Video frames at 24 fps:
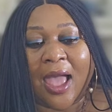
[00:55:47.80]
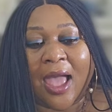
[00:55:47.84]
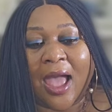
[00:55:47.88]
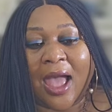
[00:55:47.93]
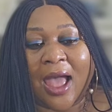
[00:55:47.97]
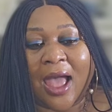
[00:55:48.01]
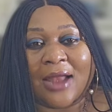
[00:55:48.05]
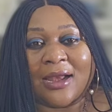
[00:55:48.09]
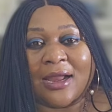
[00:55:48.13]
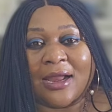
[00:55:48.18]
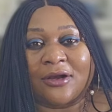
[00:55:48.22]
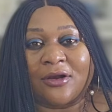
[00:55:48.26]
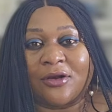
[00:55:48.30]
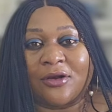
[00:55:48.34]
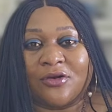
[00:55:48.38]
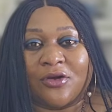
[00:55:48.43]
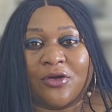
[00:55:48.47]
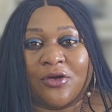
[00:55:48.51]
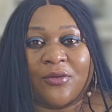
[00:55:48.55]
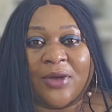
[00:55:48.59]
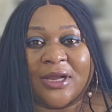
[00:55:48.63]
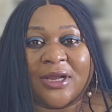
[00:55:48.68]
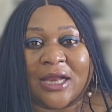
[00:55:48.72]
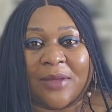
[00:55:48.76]
And I don't
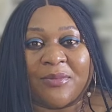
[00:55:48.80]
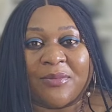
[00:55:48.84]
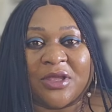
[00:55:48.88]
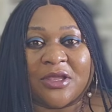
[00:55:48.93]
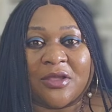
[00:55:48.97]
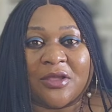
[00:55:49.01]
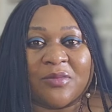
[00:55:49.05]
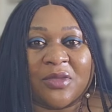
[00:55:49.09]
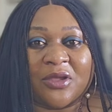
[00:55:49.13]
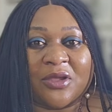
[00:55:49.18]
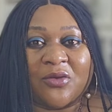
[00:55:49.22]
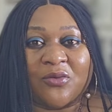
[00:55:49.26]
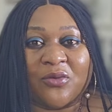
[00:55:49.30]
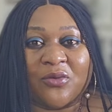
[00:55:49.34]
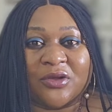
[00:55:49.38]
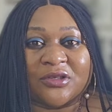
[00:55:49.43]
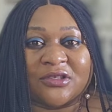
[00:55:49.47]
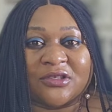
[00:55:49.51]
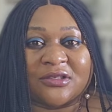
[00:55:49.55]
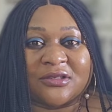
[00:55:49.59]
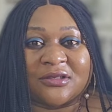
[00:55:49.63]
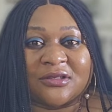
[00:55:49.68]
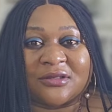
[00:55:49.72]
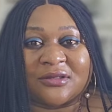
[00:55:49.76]
know whether Mickey
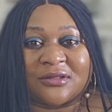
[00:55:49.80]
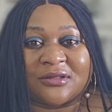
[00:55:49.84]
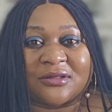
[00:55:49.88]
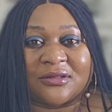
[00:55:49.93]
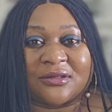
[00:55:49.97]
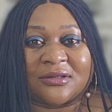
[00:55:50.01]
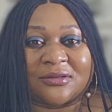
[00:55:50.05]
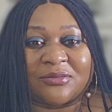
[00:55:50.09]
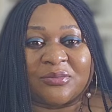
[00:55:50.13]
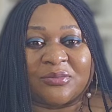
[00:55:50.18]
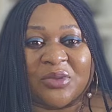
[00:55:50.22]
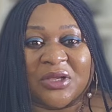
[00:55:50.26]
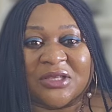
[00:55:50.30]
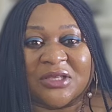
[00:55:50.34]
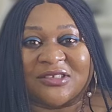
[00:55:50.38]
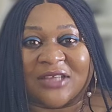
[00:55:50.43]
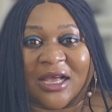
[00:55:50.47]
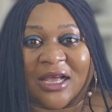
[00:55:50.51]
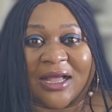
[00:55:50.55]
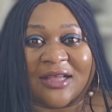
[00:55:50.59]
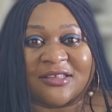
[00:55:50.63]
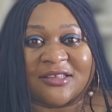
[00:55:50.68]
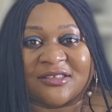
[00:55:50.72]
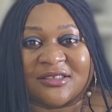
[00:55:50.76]
was being
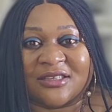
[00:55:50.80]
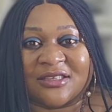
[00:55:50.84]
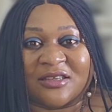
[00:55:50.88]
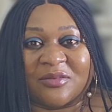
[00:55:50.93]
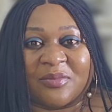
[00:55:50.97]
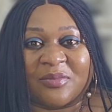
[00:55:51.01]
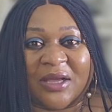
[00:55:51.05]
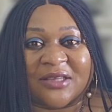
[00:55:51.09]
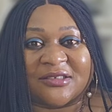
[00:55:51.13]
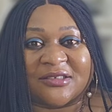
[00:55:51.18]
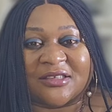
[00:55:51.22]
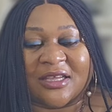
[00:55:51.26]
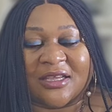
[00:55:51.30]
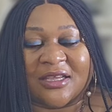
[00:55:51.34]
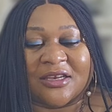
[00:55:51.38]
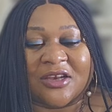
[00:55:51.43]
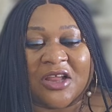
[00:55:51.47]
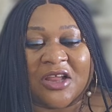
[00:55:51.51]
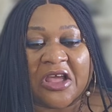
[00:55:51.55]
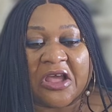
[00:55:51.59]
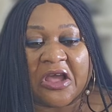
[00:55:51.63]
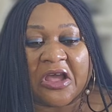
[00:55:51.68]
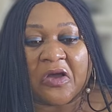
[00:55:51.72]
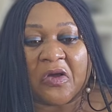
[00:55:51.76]
sarcastic by saying,
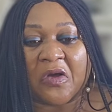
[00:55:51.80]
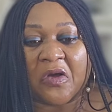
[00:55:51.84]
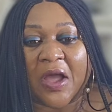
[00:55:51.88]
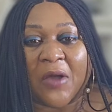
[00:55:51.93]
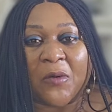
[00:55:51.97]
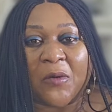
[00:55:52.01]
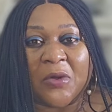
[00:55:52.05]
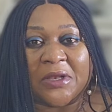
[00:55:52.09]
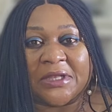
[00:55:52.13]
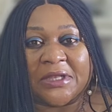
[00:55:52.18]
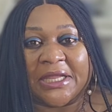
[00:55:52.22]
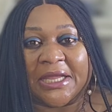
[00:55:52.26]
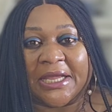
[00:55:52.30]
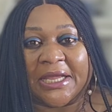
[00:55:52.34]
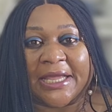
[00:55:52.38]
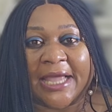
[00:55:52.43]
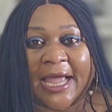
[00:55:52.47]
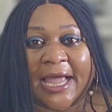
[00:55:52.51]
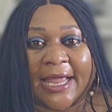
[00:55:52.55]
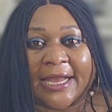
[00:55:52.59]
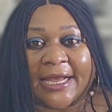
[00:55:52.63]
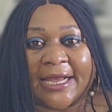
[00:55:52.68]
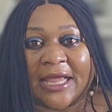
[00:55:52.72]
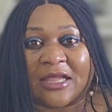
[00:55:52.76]
oh, I want a
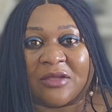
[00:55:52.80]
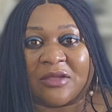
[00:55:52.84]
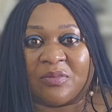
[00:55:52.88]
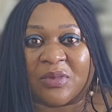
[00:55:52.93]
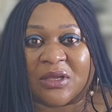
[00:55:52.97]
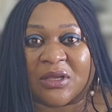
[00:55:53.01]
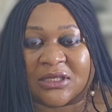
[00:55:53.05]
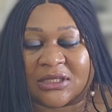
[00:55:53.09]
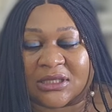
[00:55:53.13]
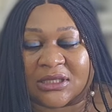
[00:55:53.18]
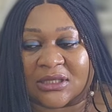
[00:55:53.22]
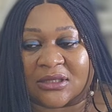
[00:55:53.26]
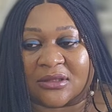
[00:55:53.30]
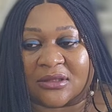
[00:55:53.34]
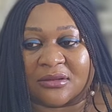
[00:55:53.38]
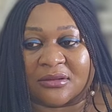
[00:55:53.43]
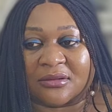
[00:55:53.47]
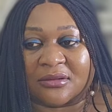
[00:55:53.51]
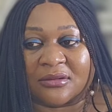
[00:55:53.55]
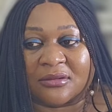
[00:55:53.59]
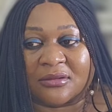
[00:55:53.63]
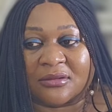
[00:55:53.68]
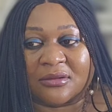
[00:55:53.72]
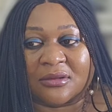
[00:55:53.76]
guy like BT.
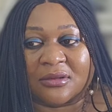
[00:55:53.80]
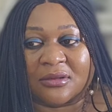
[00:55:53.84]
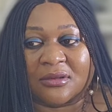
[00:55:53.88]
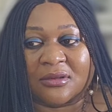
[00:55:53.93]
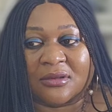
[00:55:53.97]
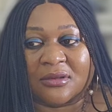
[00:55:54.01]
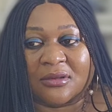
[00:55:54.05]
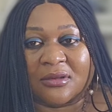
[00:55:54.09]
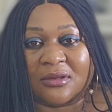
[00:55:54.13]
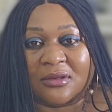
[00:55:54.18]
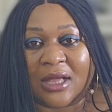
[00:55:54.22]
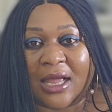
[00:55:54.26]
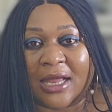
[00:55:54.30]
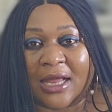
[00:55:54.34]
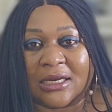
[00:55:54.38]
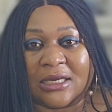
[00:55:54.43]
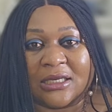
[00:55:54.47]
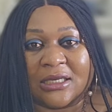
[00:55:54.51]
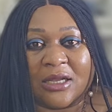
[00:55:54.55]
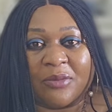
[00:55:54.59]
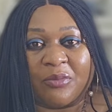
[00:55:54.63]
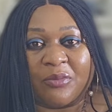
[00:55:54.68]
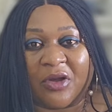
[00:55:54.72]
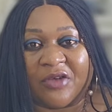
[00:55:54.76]
I
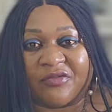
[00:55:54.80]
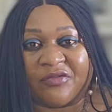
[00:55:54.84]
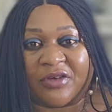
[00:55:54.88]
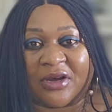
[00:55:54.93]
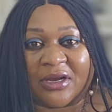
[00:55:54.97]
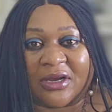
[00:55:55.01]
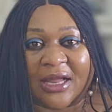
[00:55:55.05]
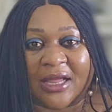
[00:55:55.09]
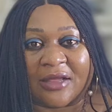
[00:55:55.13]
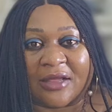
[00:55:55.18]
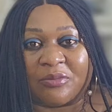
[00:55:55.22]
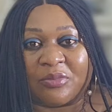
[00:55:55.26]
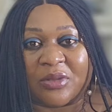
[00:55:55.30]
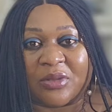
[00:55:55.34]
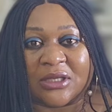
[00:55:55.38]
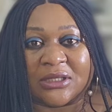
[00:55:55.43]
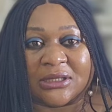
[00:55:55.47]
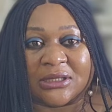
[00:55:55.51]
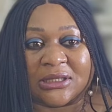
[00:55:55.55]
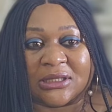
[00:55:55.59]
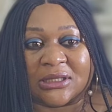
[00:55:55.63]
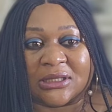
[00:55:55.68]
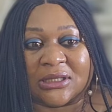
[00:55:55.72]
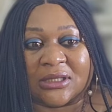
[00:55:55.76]
need a boyfriend like
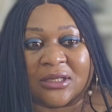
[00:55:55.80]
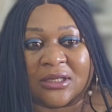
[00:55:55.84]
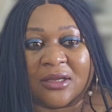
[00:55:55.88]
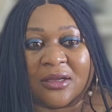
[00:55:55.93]
BT.